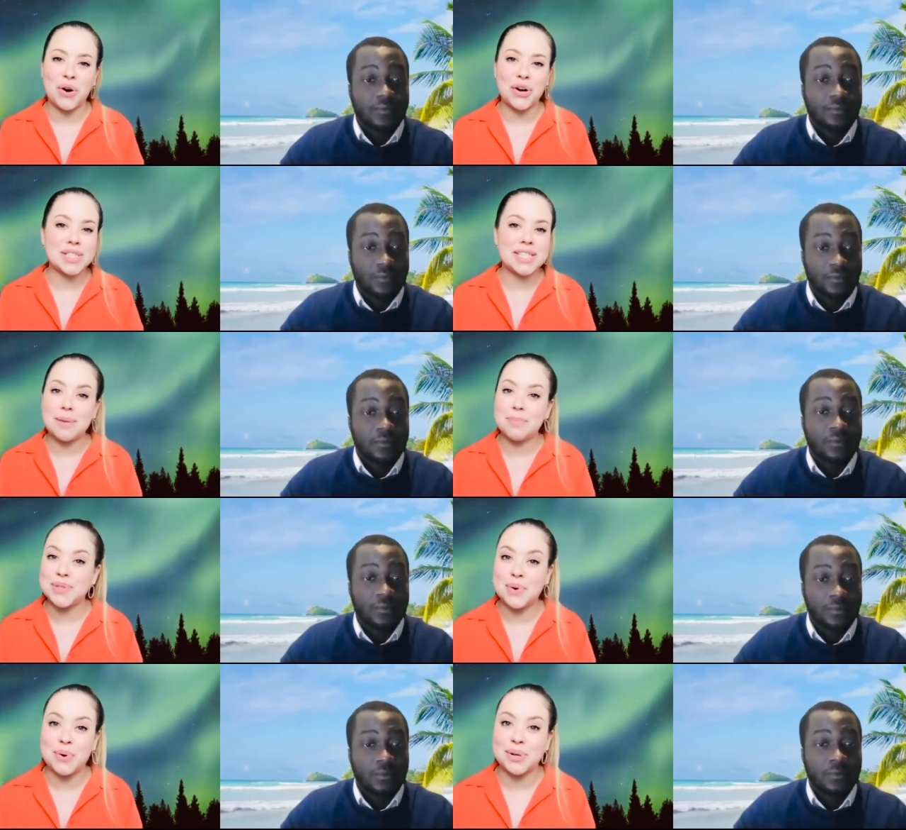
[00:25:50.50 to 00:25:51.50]
Speaker 1: tips
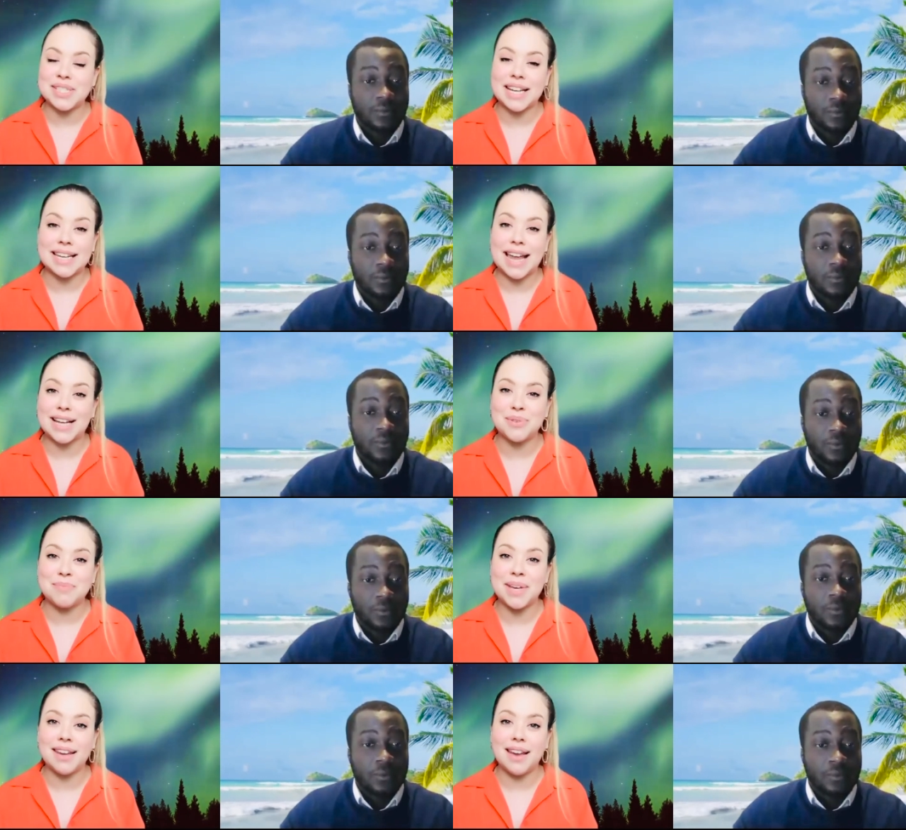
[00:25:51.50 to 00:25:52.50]
or to connect with me,
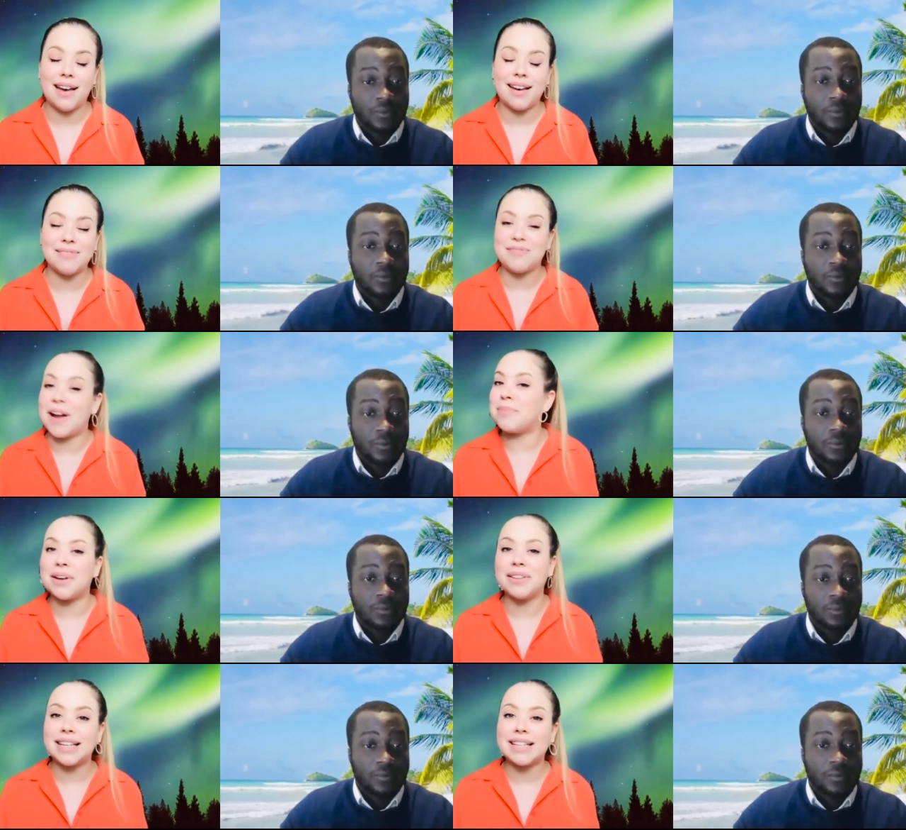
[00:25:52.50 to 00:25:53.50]
uh, find me on
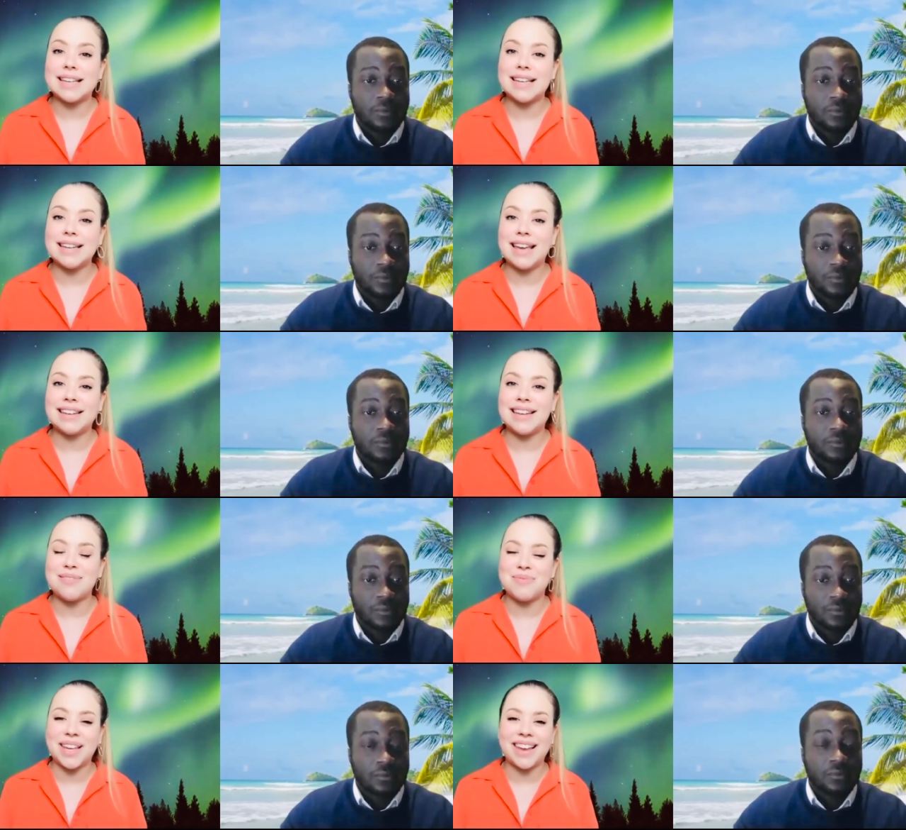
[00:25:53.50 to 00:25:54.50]
LinkedIn and, and we
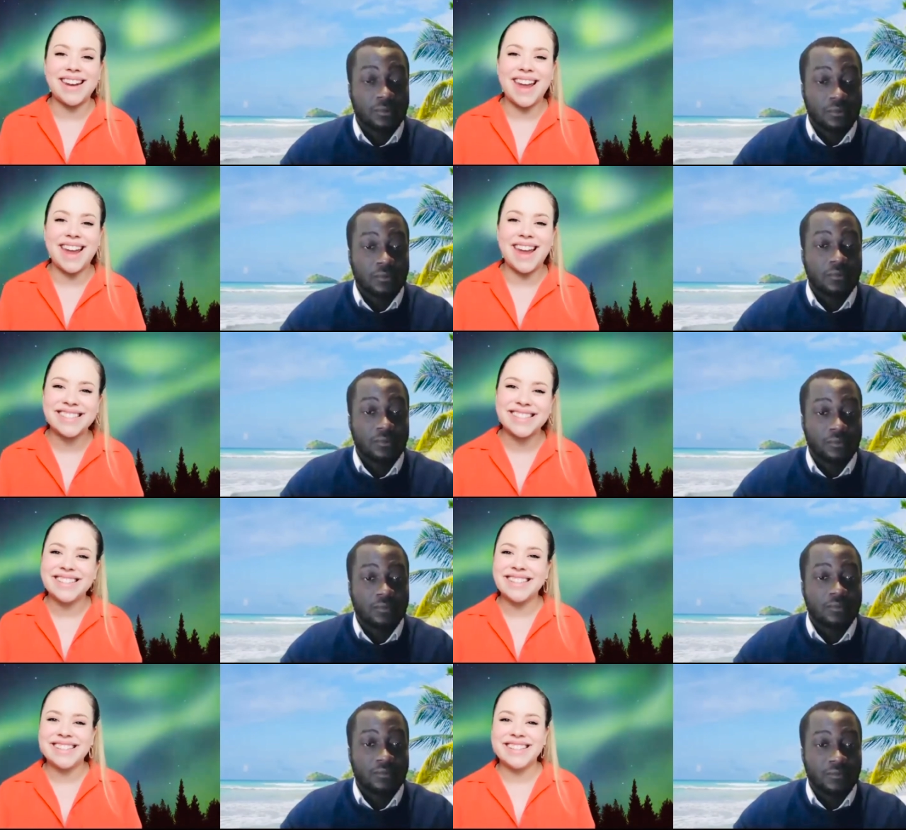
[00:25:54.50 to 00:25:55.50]
can connect.
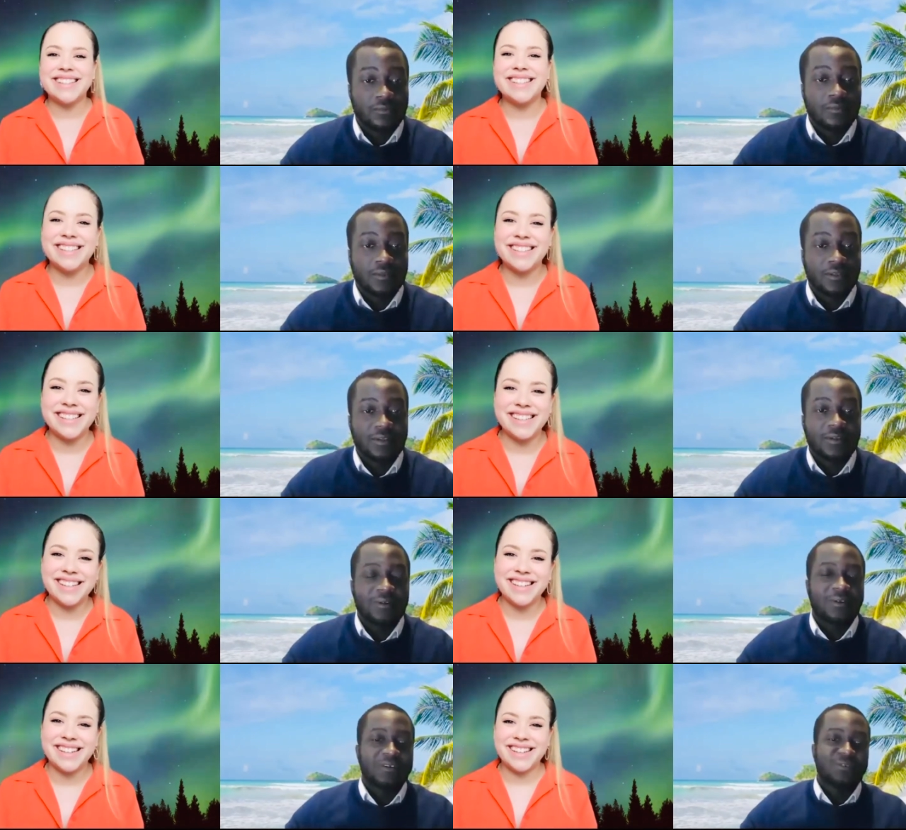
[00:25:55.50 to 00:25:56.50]
Speaker 2: Uh,
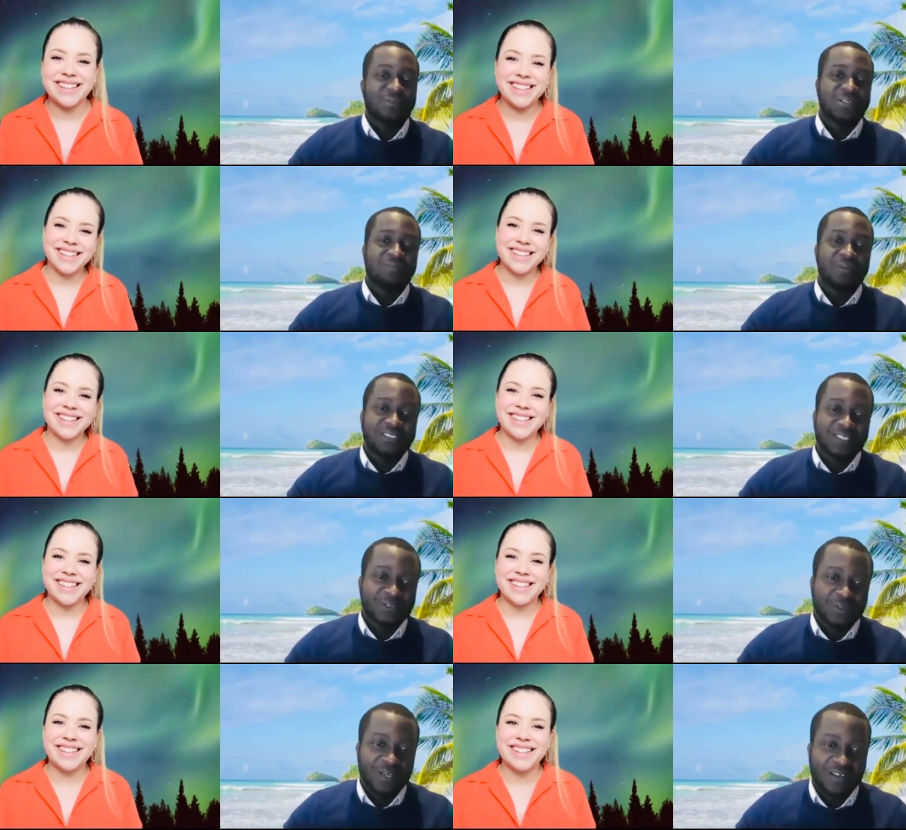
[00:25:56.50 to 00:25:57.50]
it was a pleasure to
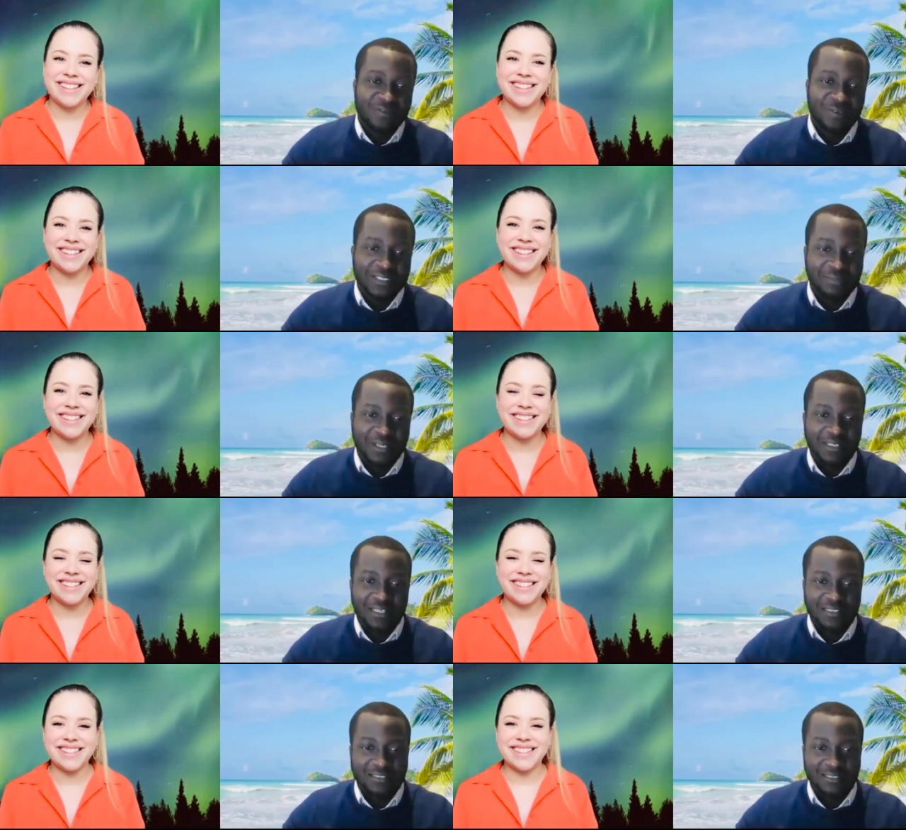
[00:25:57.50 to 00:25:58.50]
have you as my
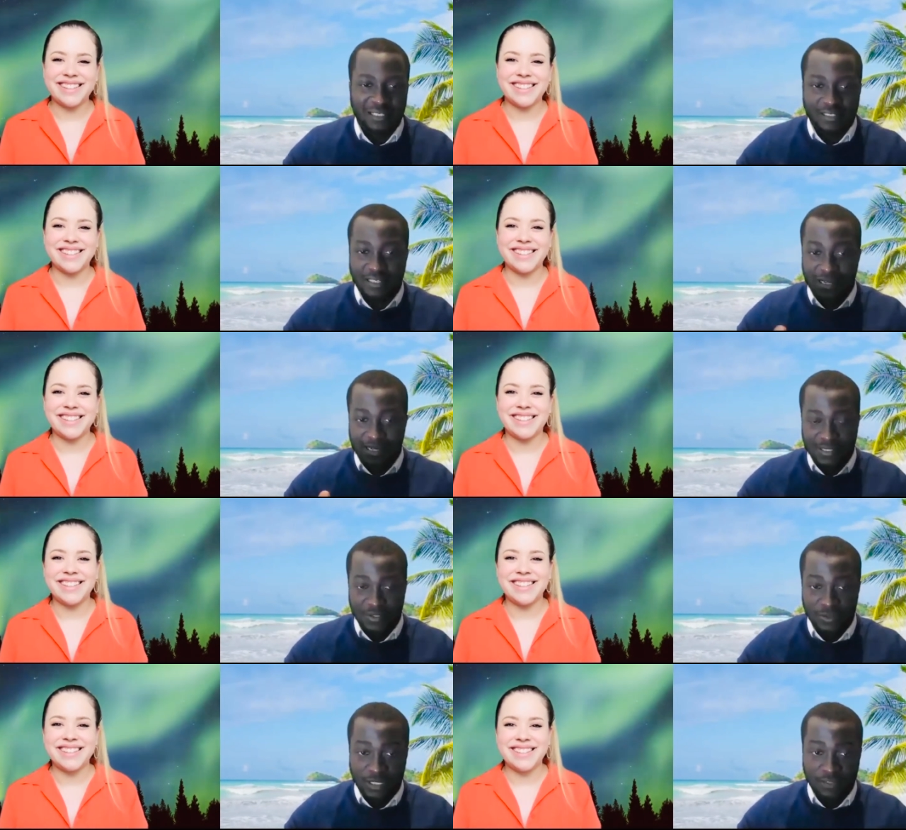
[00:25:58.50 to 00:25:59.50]
guest. And guys, you
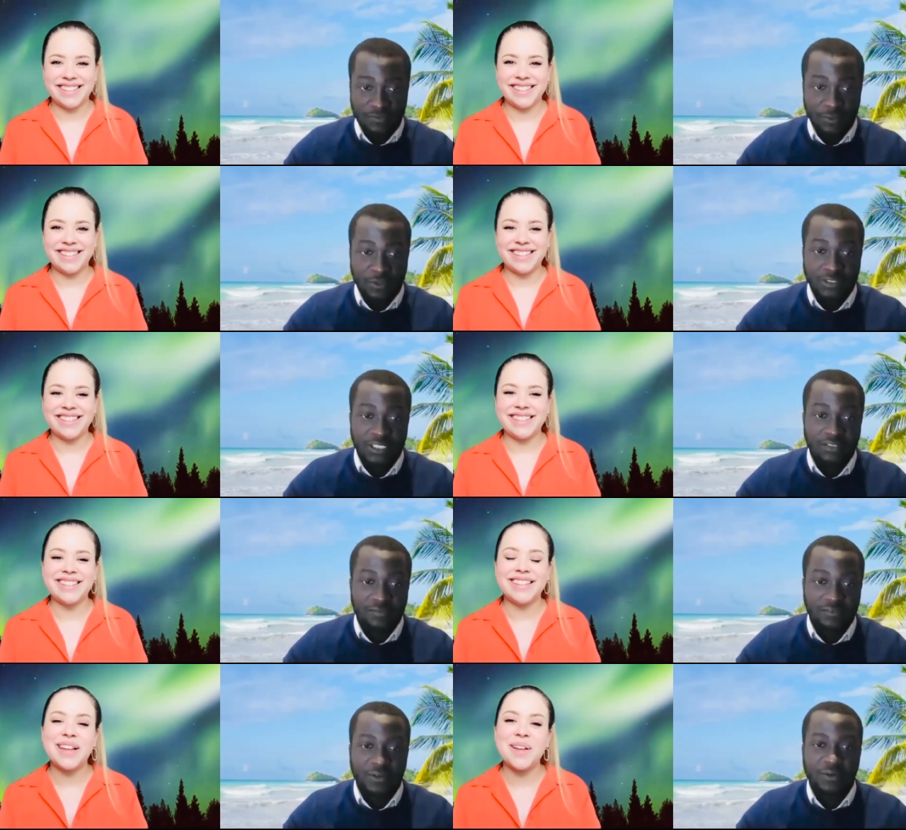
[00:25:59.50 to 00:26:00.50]
can follow
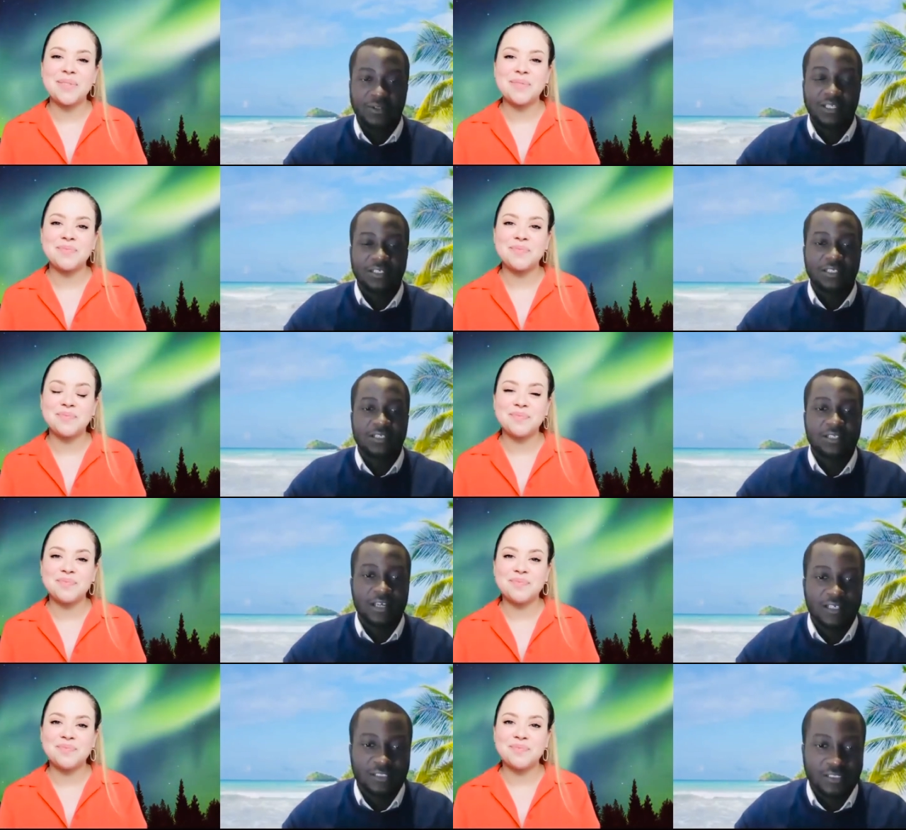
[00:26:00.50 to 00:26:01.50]
Jennifer on LinkedIn. As
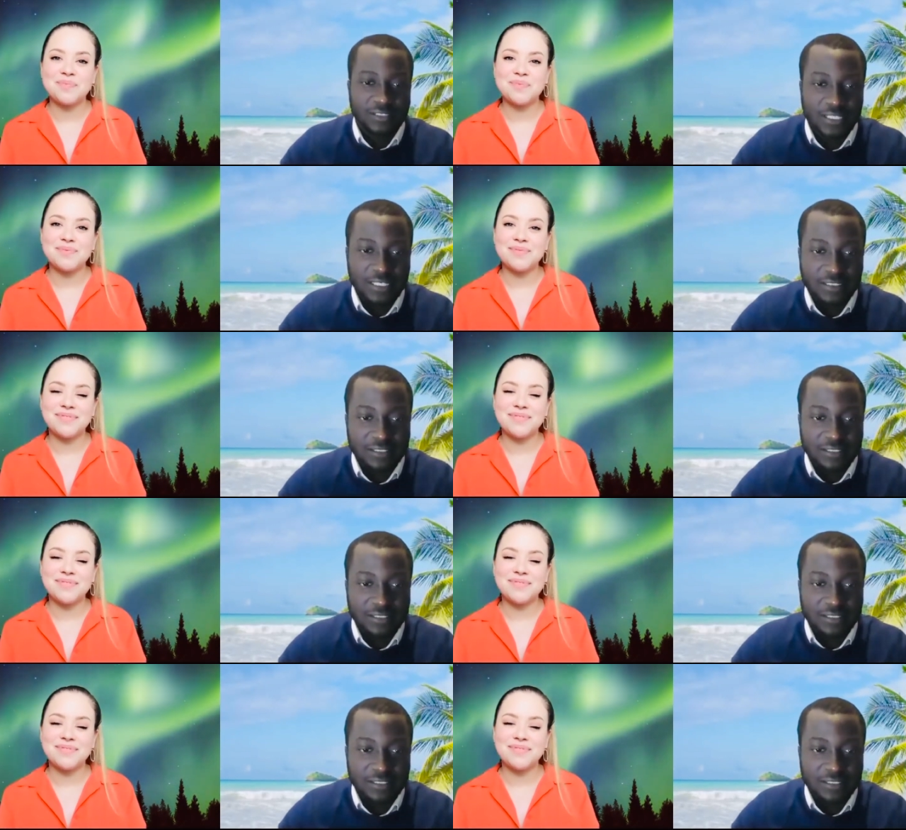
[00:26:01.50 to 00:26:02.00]
she said,